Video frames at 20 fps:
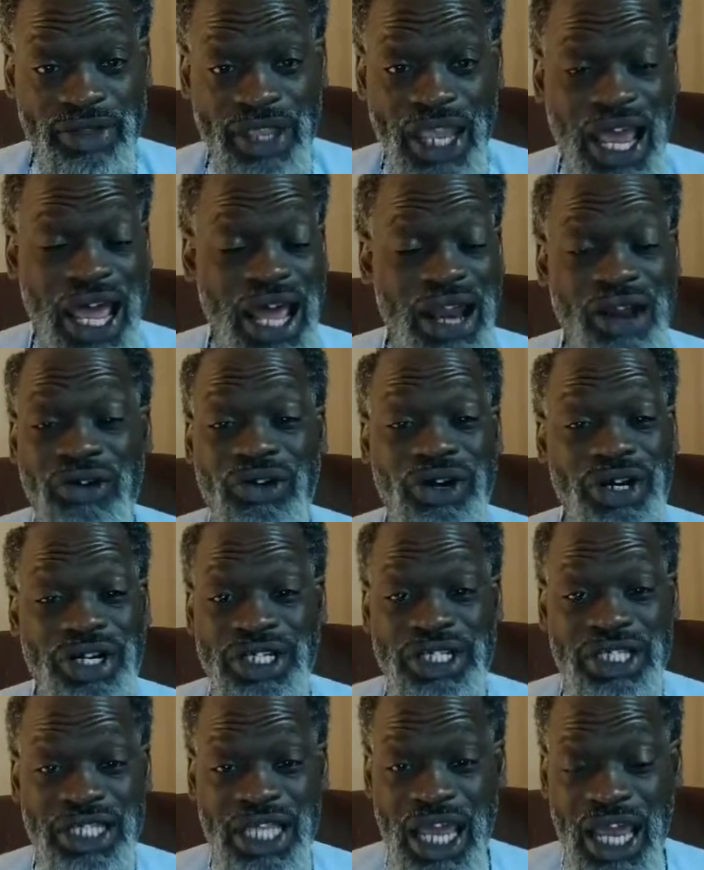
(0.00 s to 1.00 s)

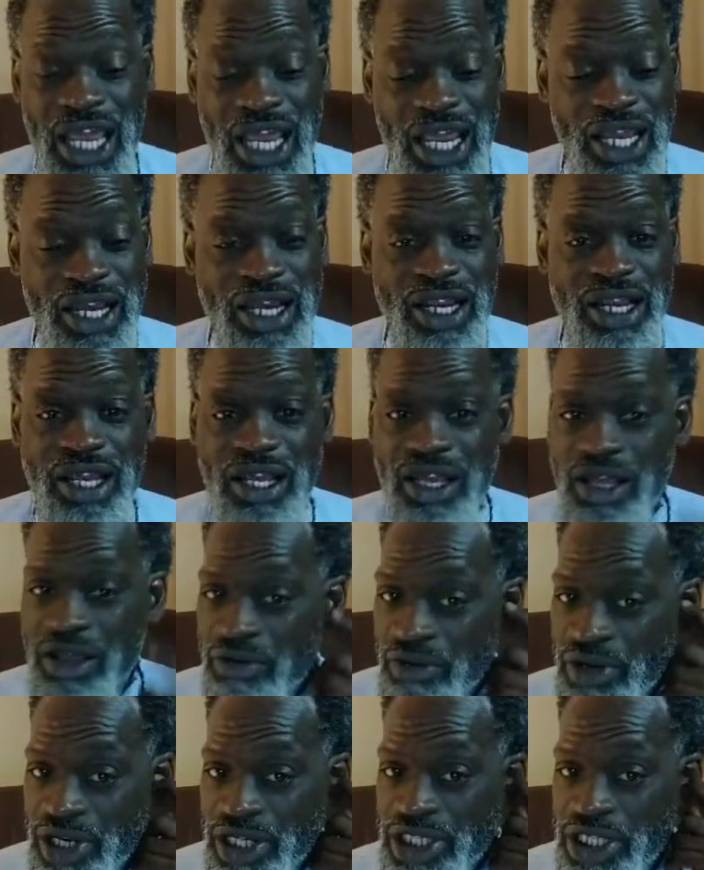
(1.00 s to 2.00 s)

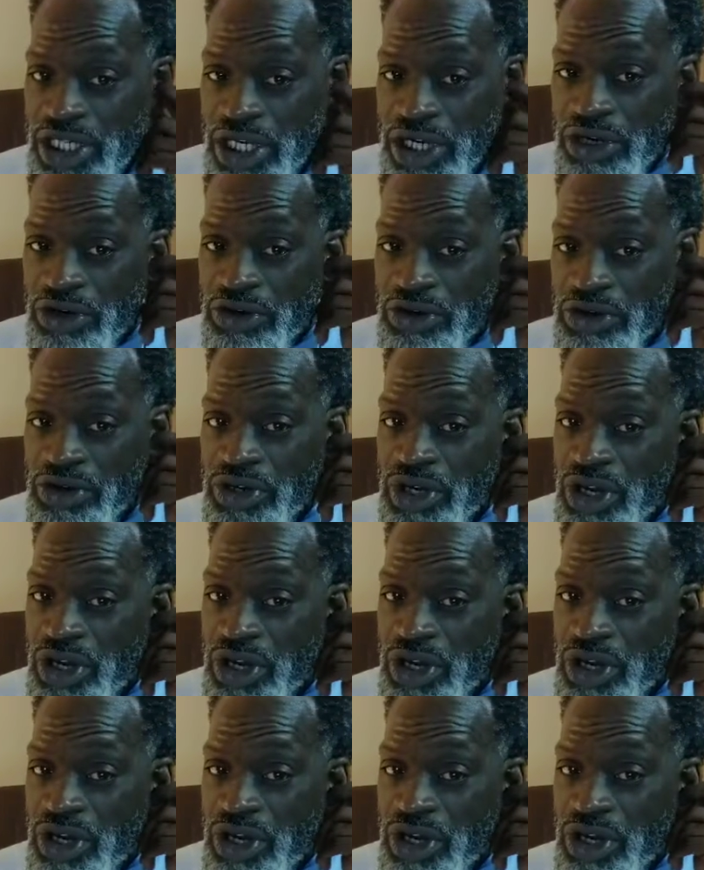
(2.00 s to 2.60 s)
But it's cool.